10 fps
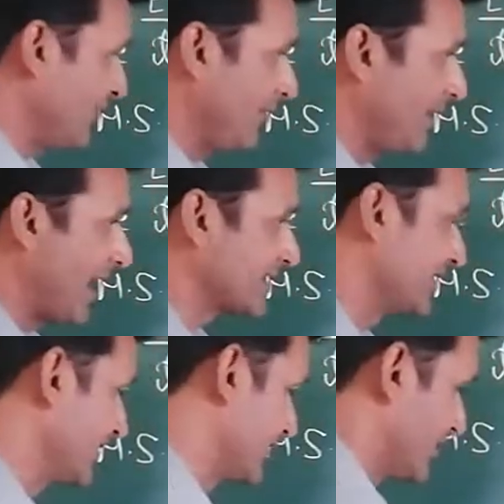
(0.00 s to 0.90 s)
be as it
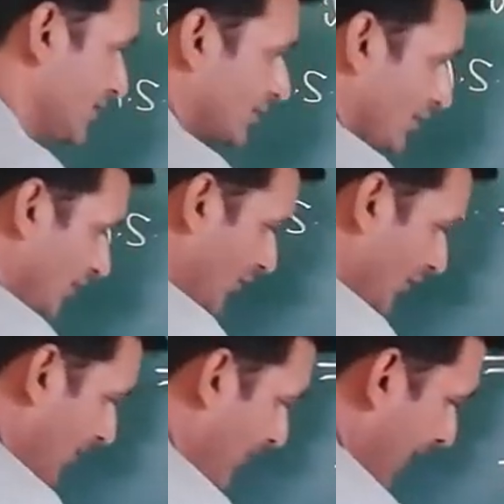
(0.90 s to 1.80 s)
is. So, it will
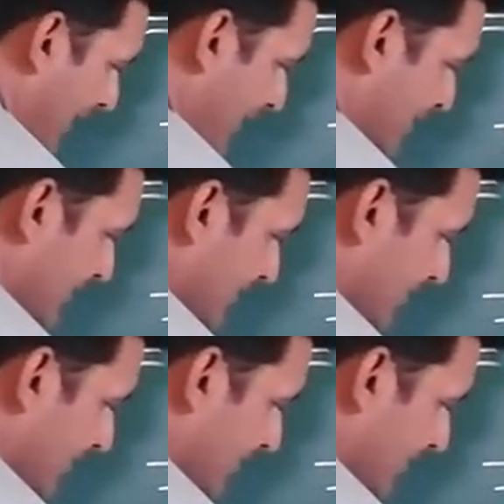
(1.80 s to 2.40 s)
be minus